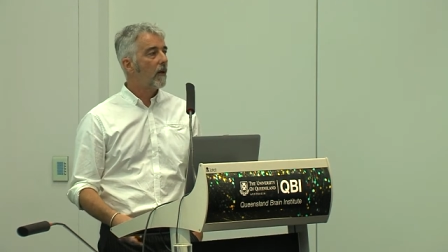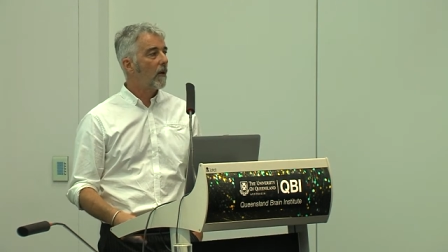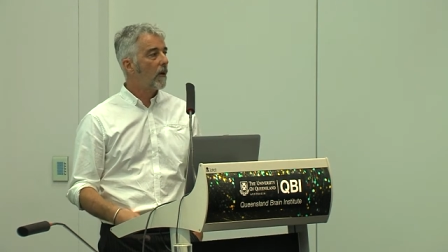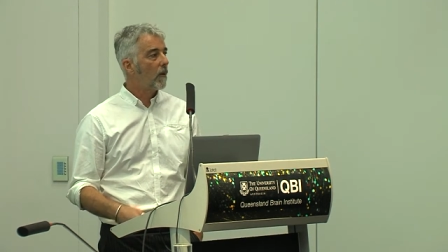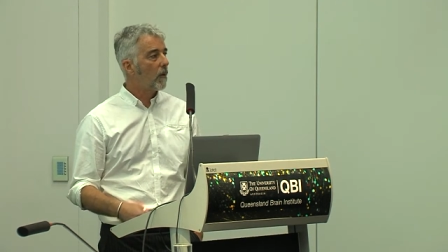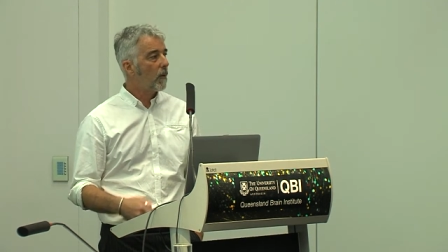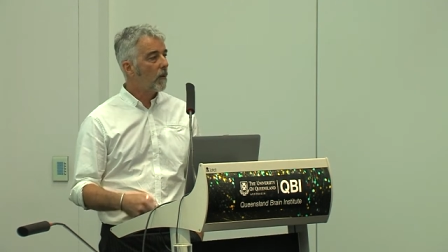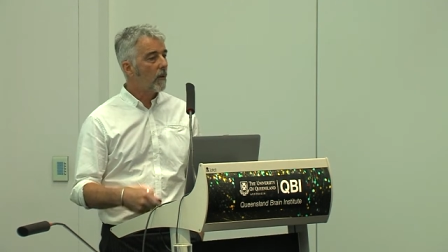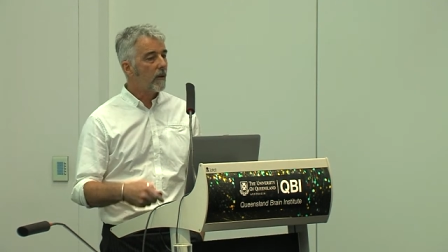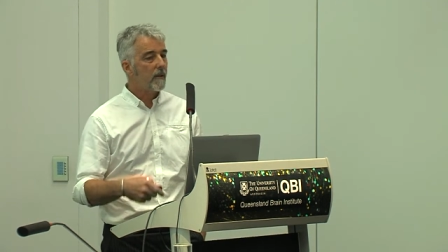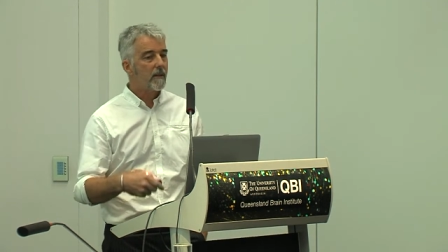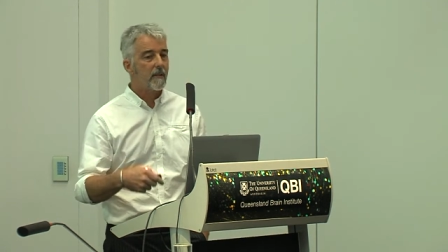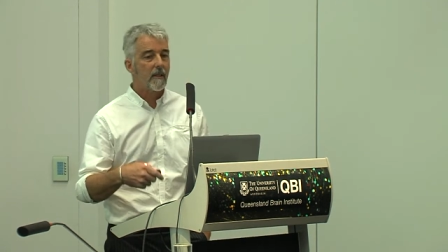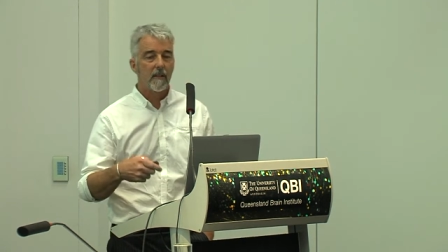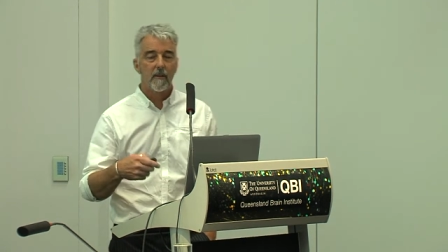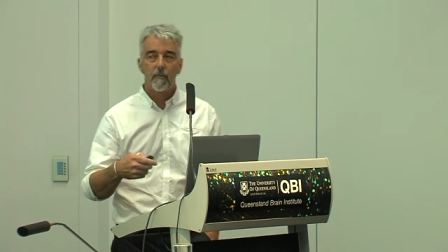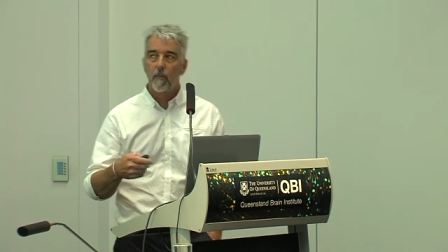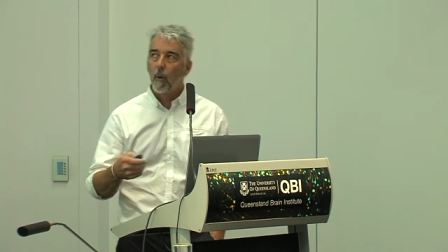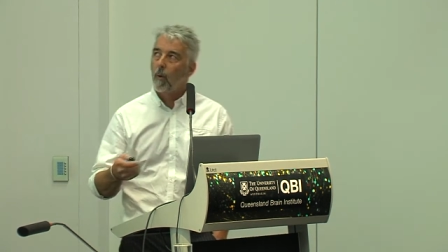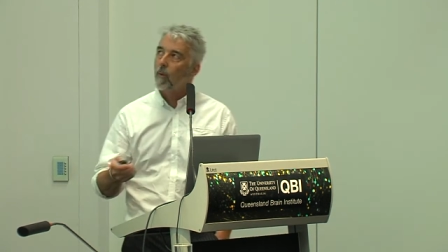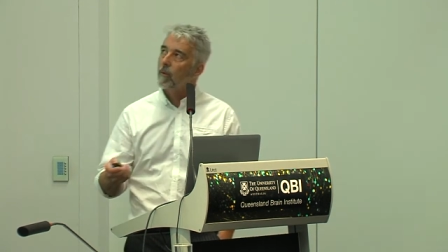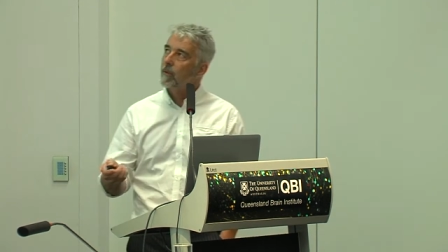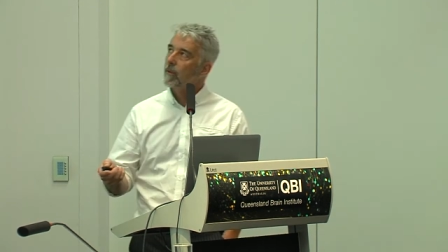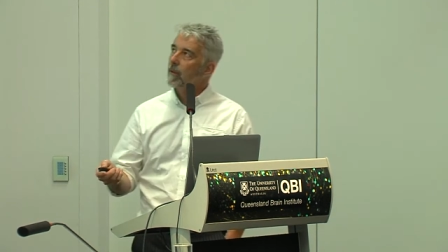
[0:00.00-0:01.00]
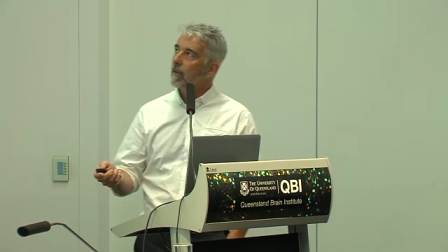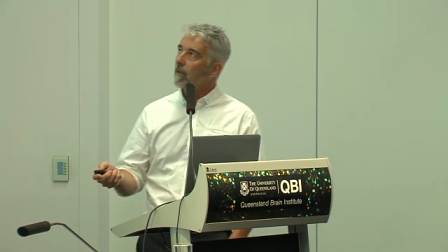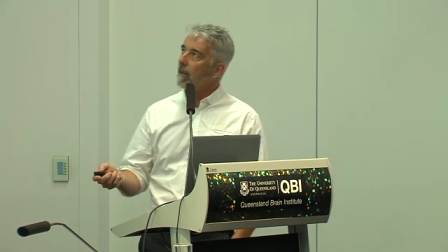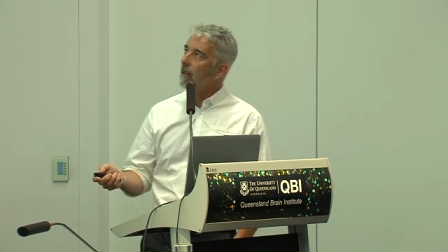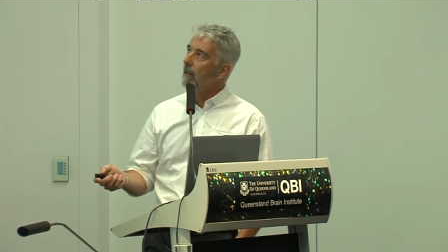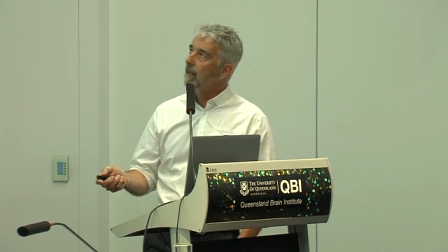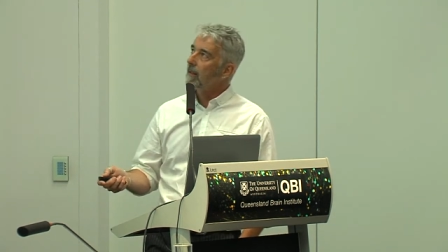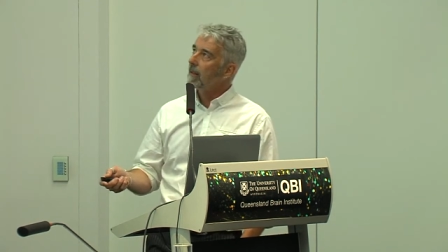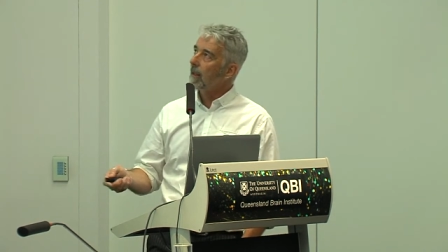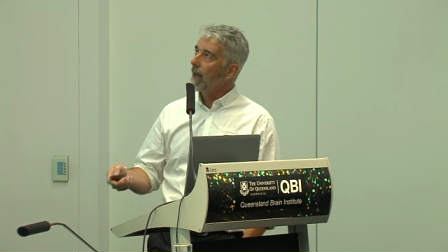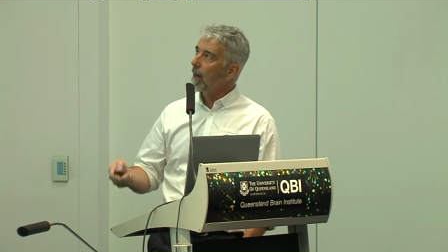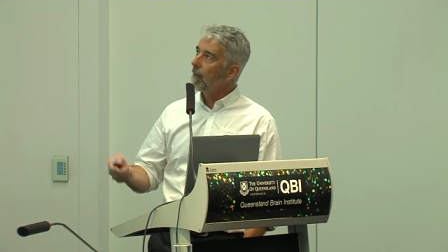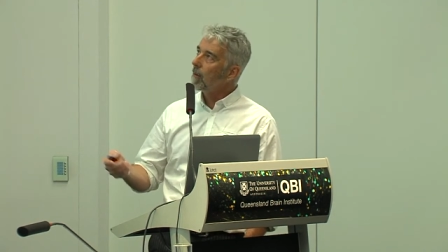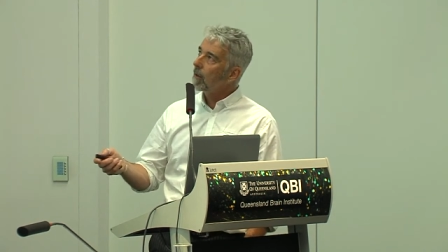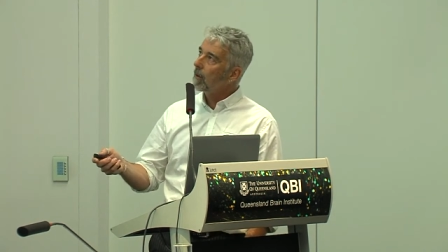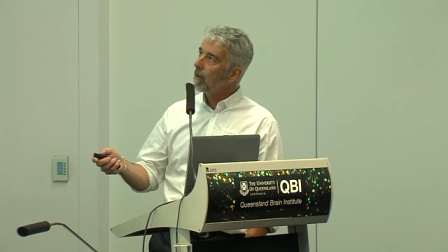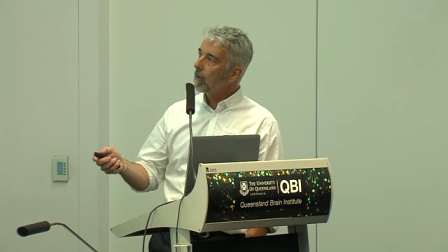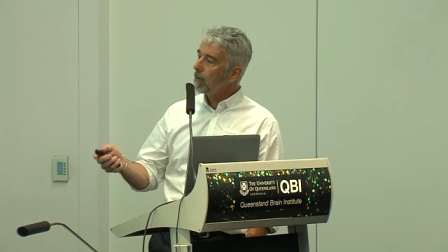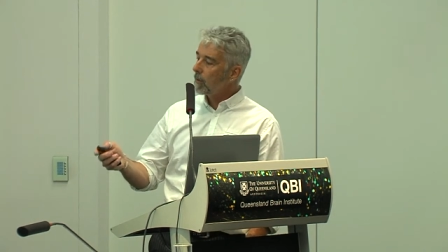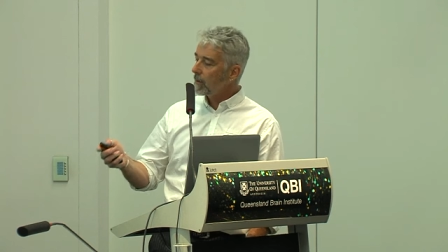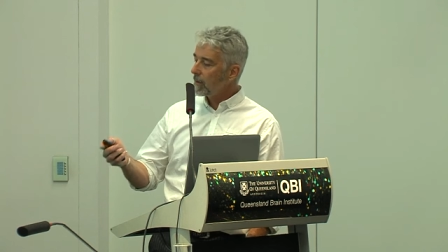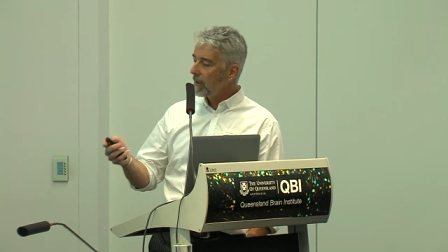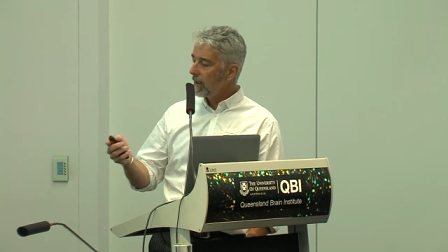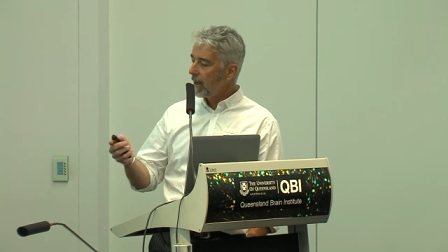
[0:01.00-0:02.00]
who was exposed to these
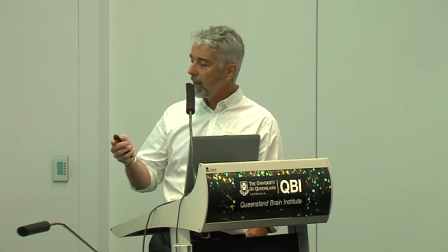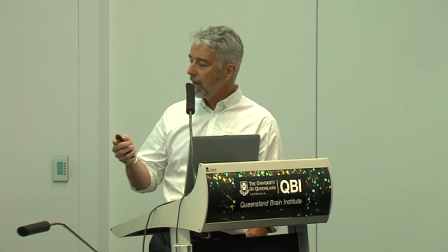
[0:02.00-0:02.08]
chemicals,